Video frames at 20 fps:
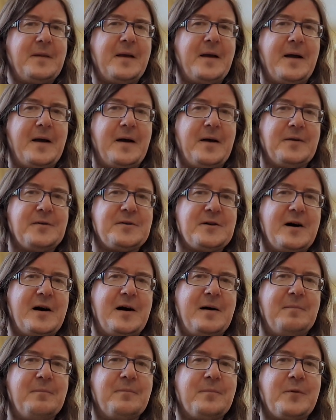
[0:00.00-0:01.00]

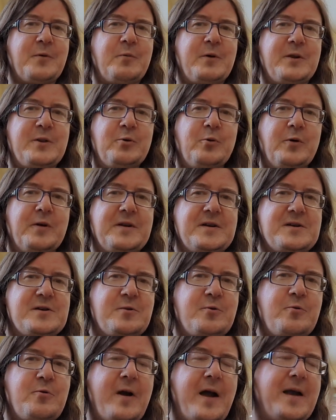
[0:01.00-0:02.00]
With all this
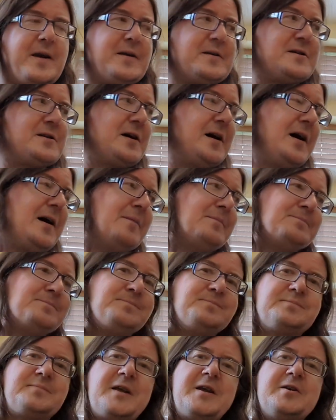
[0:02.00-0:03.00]
great
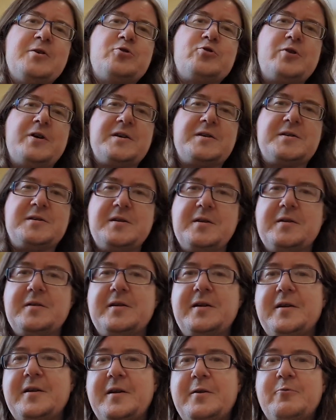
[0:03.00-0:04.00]
interest
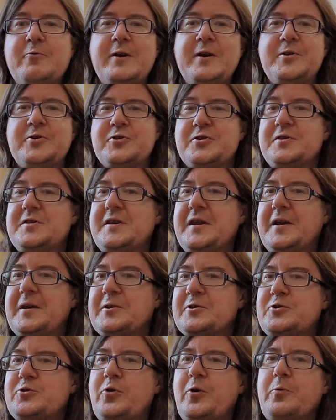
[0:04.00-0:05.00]
in religious
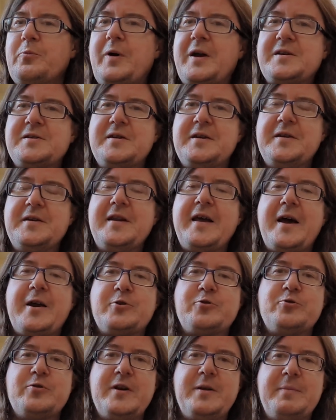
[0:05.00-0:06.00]
things, John Wesley
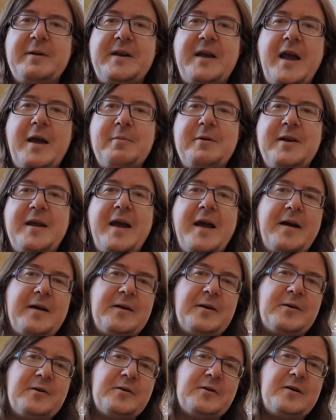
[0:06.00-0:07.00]
naturally became an
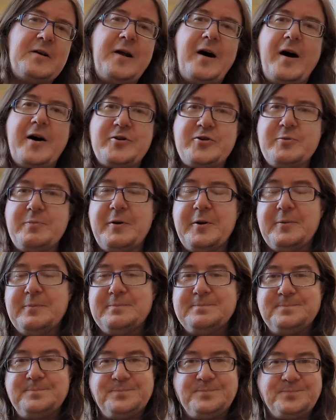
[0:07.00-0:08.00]
Anglican
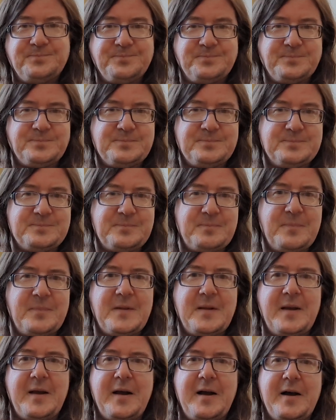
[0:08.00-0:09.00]
clergyman.
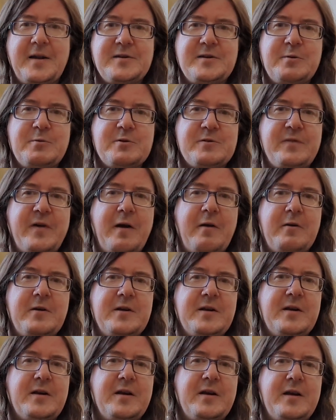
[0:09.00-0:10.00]
And he was
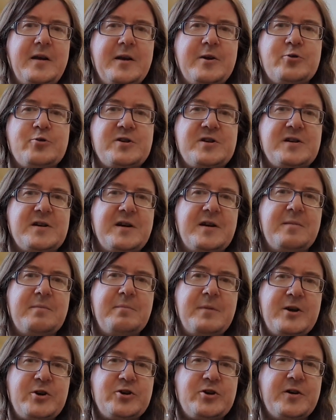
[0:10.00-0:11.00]
very interested in
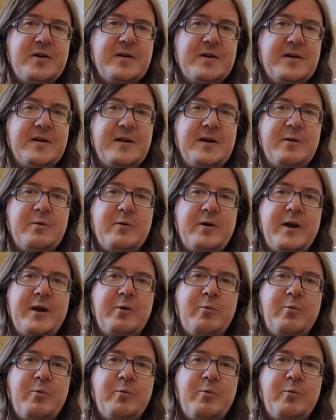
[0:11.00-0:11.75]
mission, and he